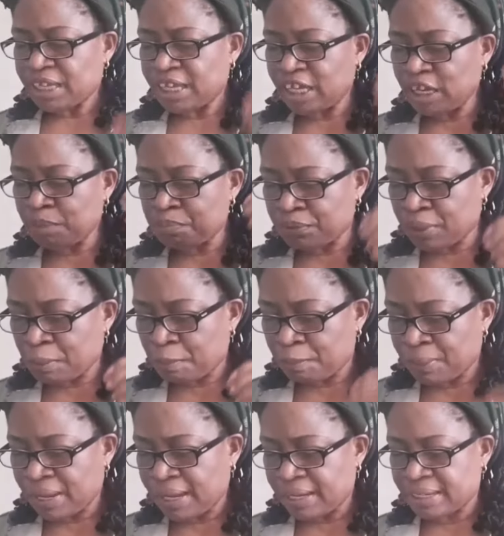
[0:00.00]
He
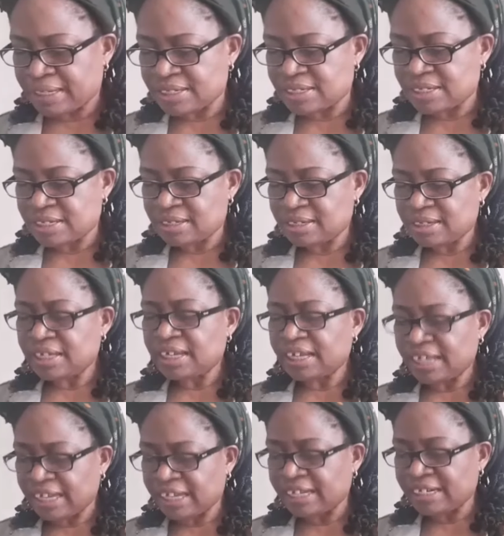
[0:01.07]
prepared it.
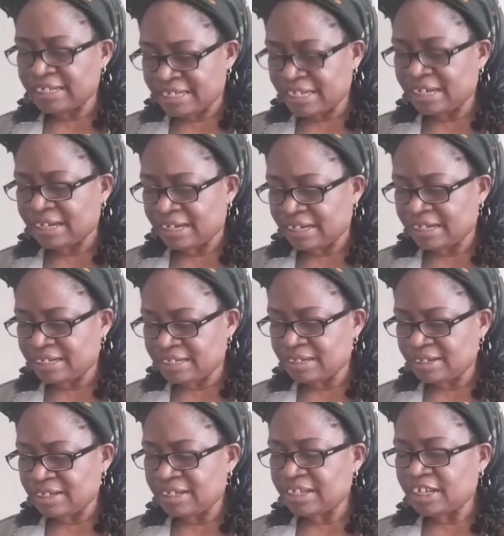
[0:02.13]

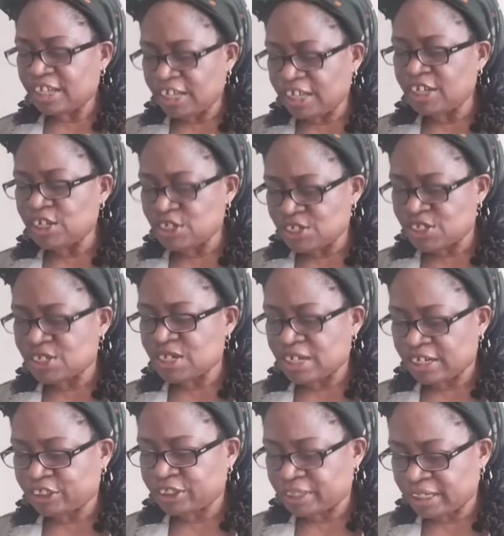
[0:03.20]
Indeed, he
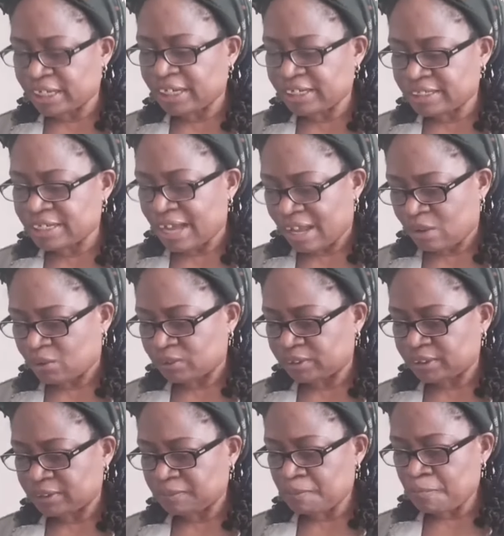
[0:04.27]
searched it
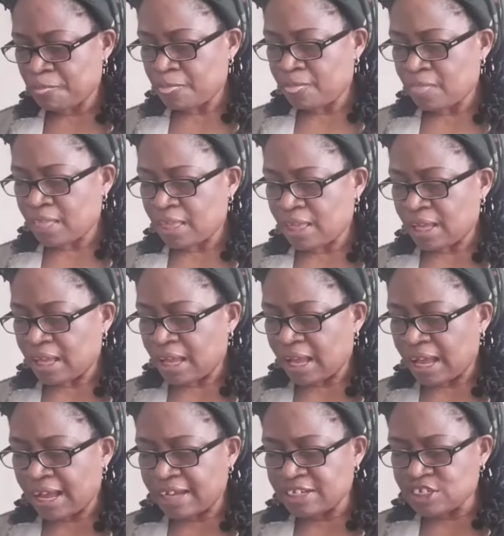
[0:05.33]
out.
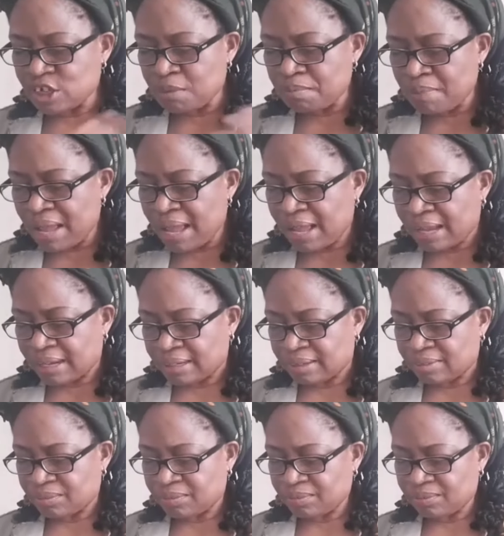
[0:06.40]
And to
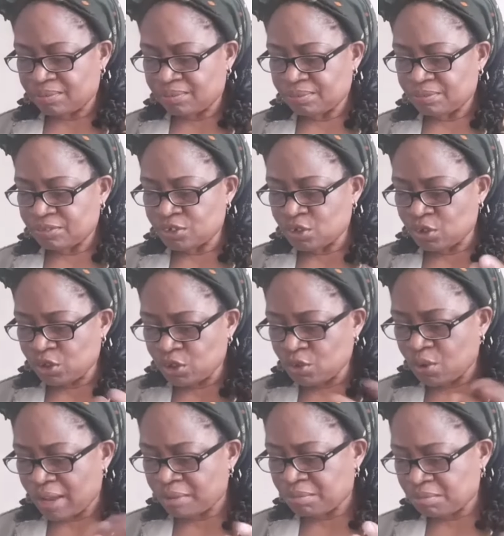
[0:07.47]
man, to
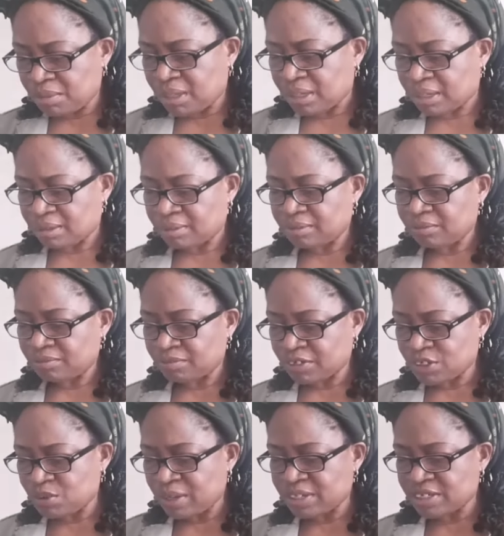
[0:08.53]
you and me,
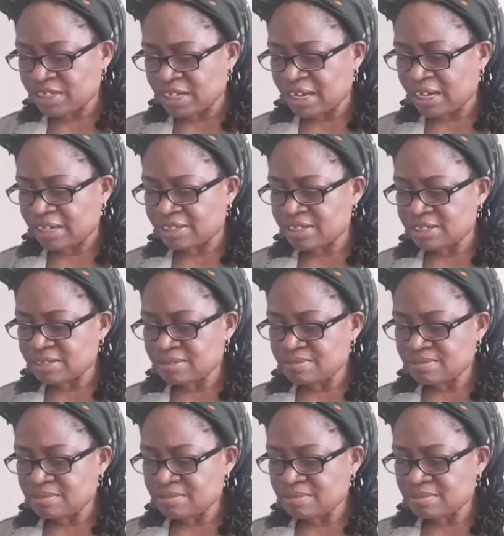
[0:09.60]
verse 28,